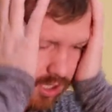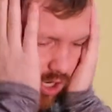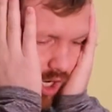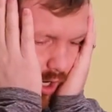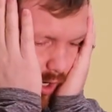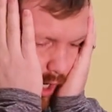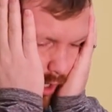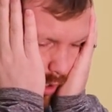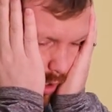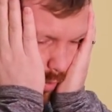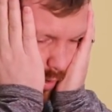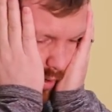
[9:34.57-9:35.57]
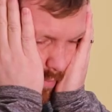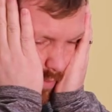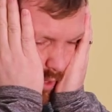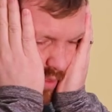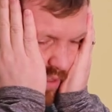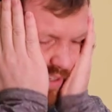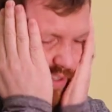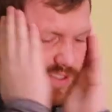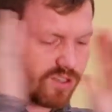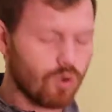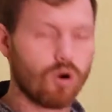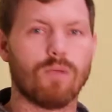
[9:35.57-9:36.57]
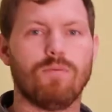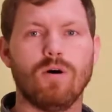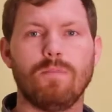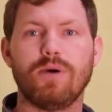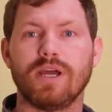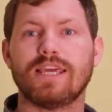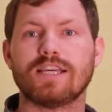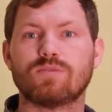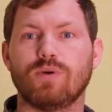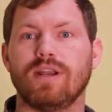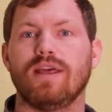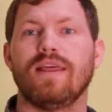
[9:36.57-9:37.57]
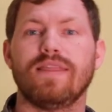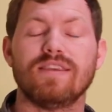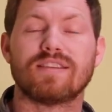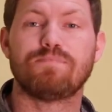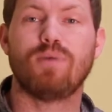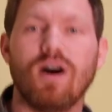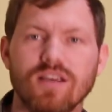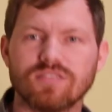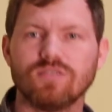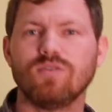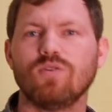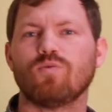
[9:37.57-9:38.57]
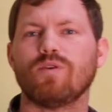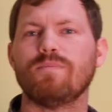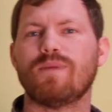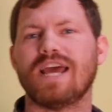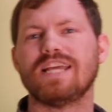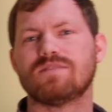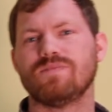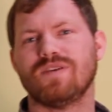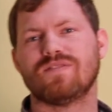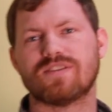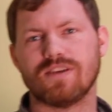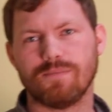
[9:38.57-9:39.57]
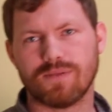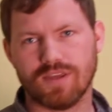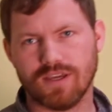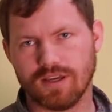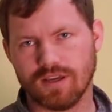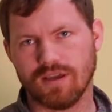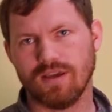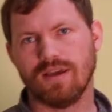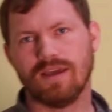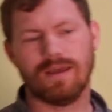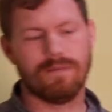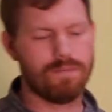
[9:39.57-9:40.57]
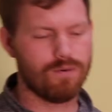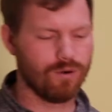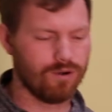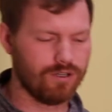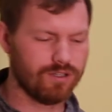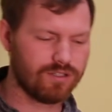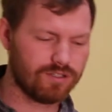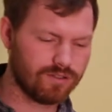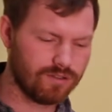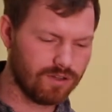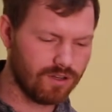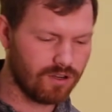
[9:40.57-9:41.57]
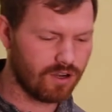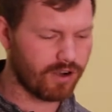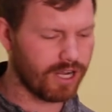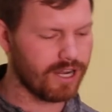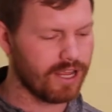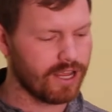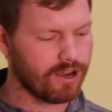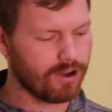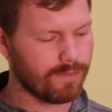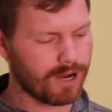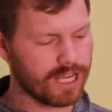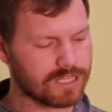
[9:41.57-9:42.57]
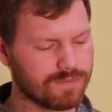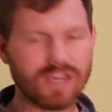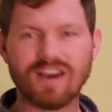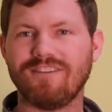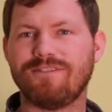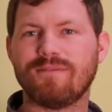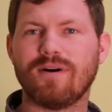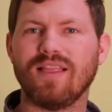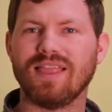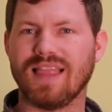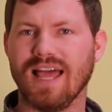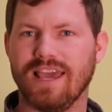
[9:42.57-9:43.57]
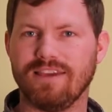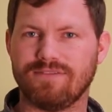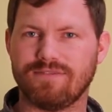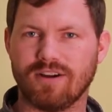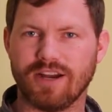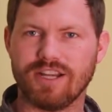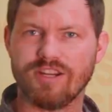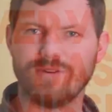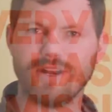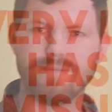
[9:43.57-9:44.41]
All right, well, this is horrible, but guess what? This puzzle reminds me of something important. All right, it reminds me of life. All right, do you know what I